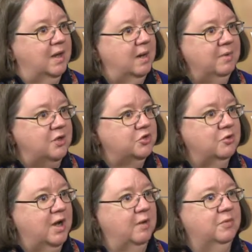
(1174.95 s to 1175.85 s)
I'm not
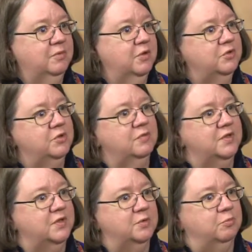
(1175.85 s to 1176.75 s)
sure how those
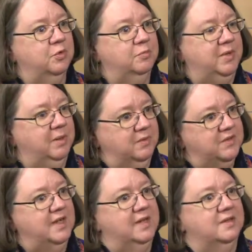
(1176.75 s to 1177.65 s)
services would be able to
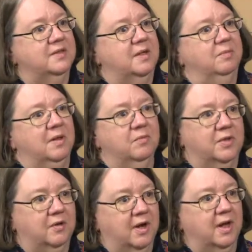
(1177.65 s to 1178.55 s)
stay at the same level
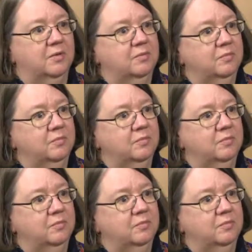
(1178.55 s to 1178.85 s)
they're at.